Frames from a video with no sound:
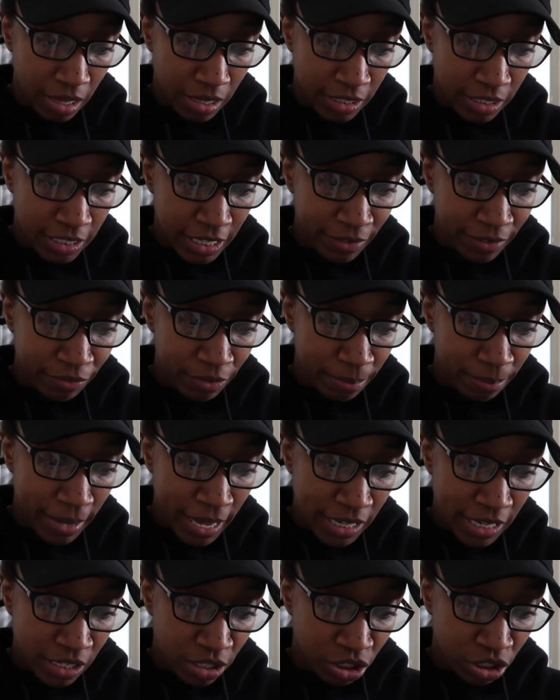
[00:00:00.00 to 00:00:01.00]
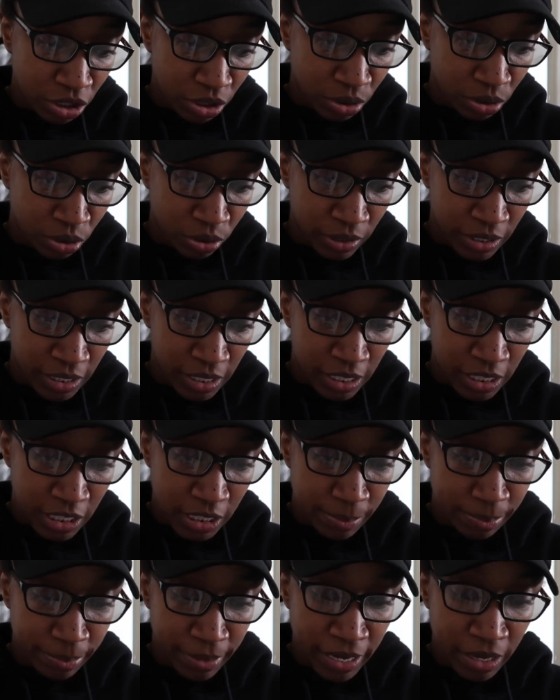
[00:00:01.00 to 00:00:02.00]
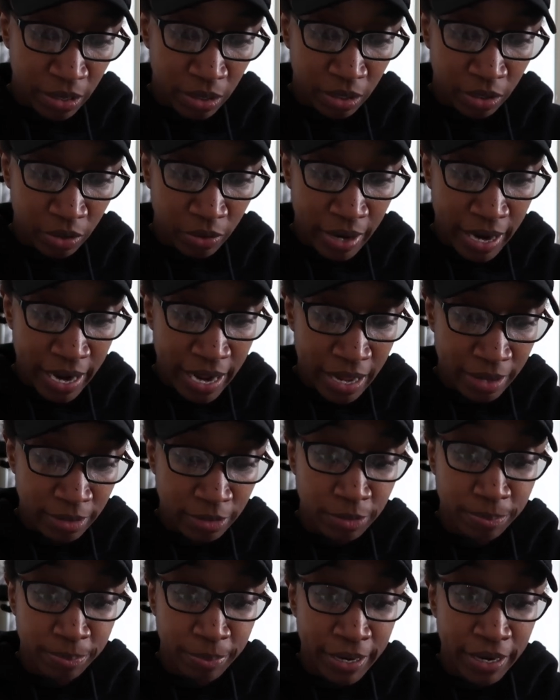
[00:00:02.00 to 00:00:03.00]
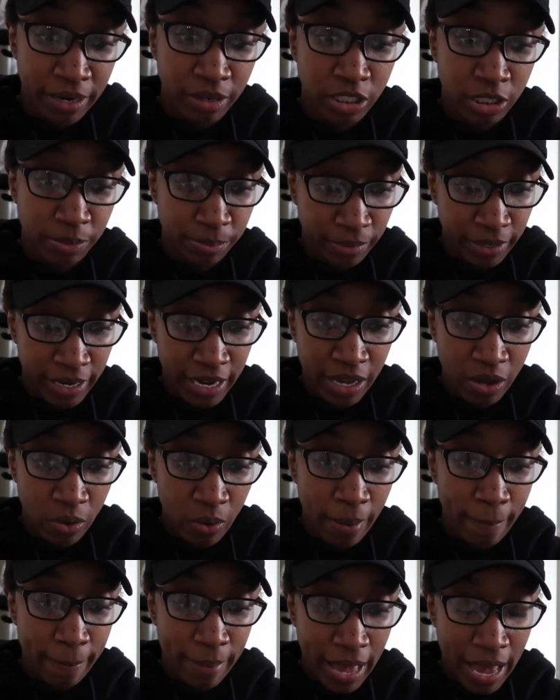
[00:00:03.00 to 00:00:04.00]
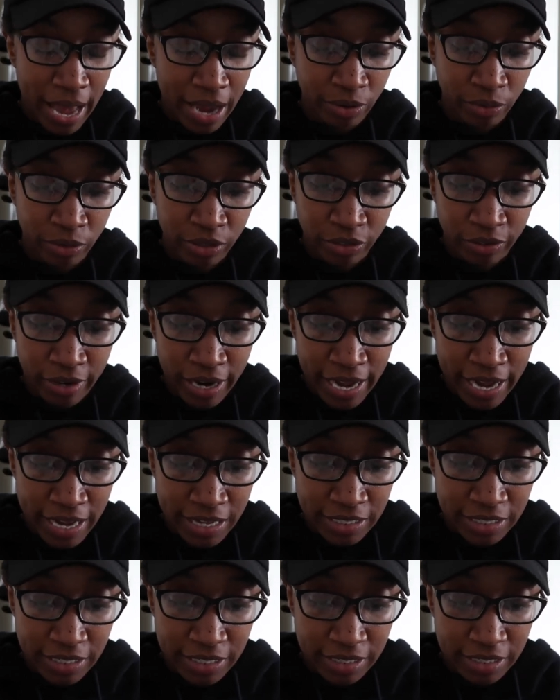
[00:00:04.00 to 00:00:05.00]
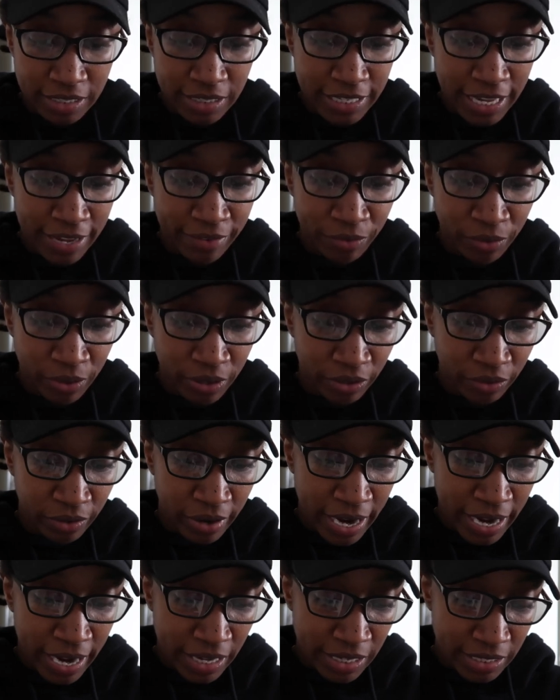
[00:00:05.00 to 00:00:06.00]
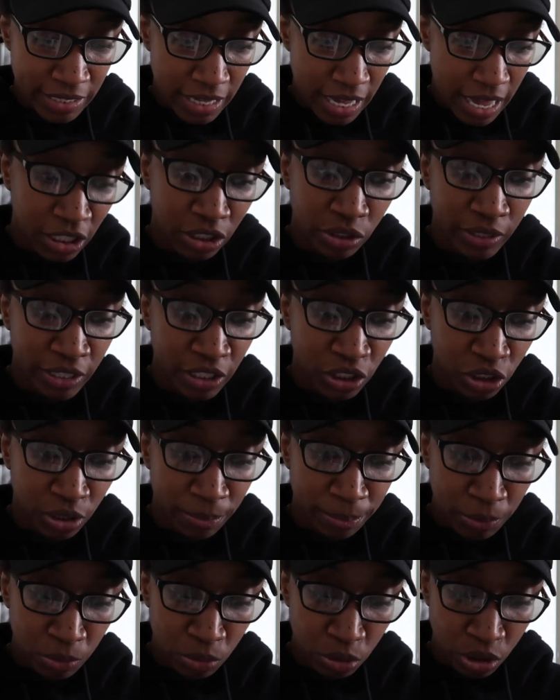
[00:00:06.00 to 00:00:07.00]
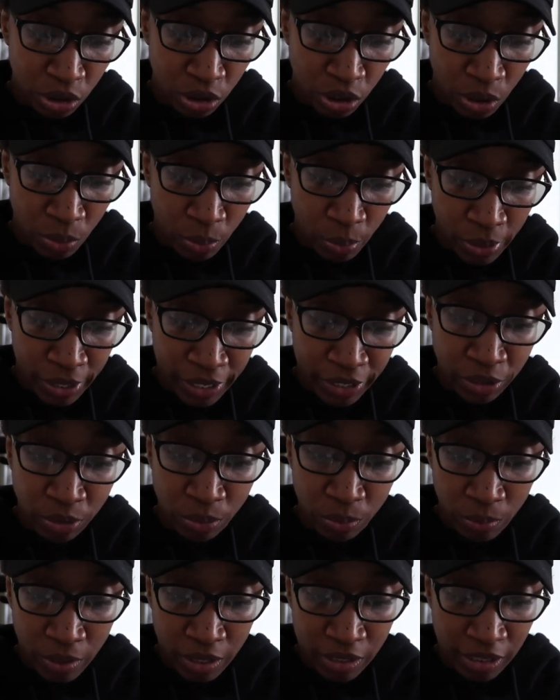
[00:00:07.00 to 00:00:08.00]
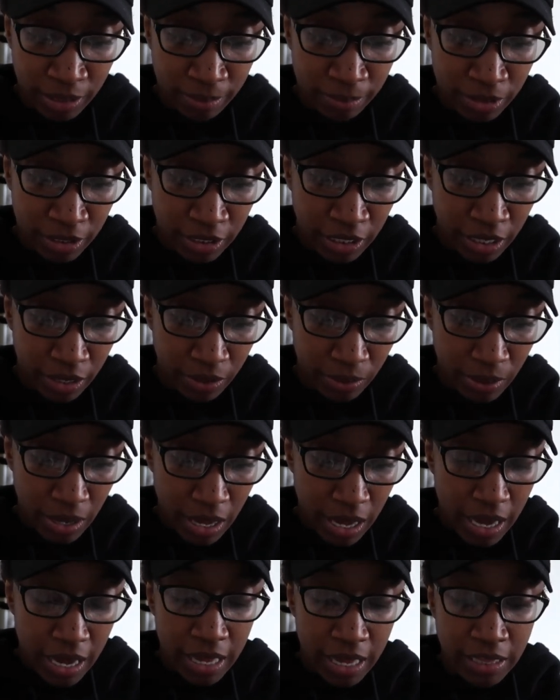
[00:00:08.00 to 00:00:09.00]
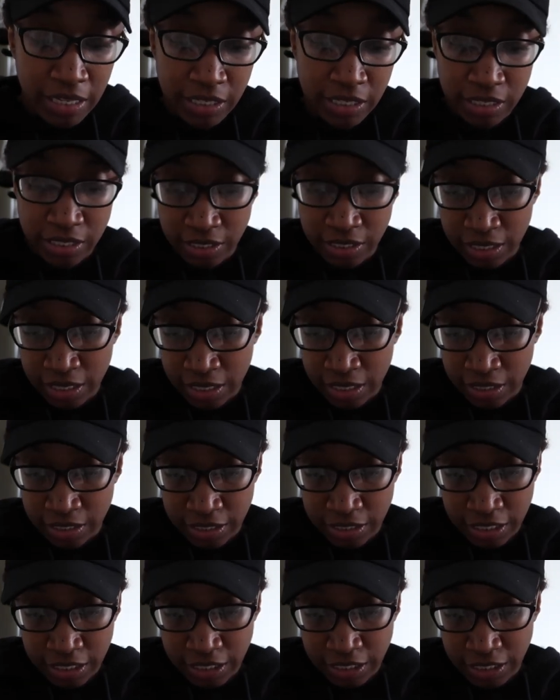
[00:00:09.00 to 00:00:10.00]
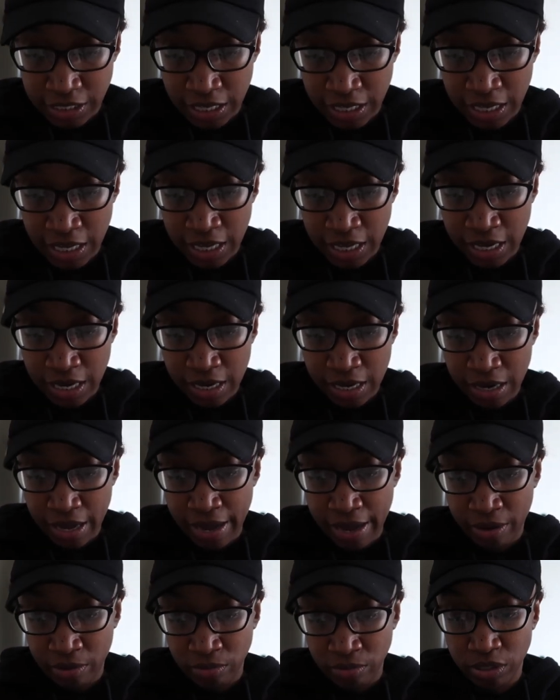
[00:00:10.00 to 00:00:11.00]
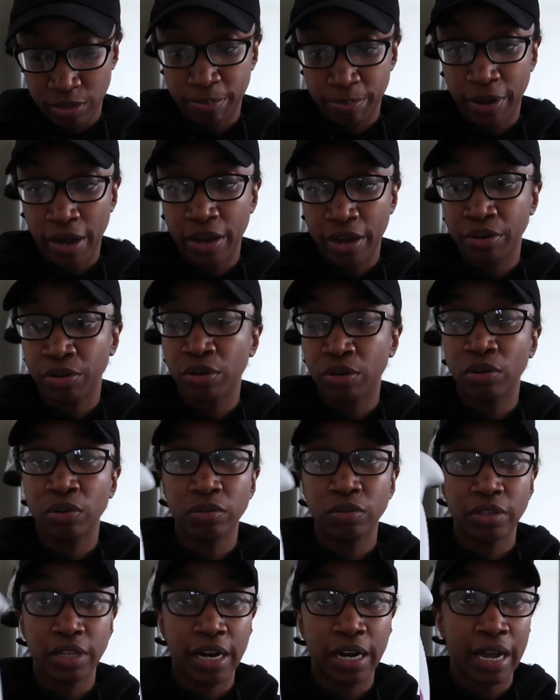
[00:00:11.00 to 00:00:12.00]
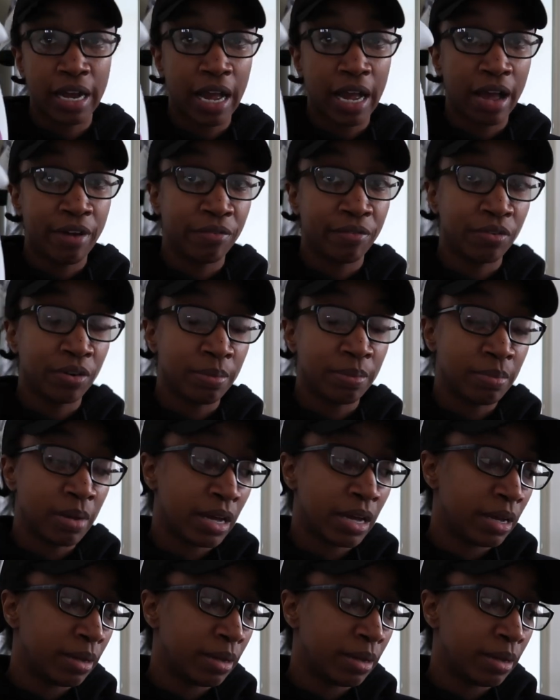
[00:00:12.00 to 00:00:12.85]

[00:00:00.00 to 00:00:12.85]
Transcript: safe for pets and children, spray on pad or grass. It trains your pooch to go where you want them to go. And this is a 16 ounce bottle that I got from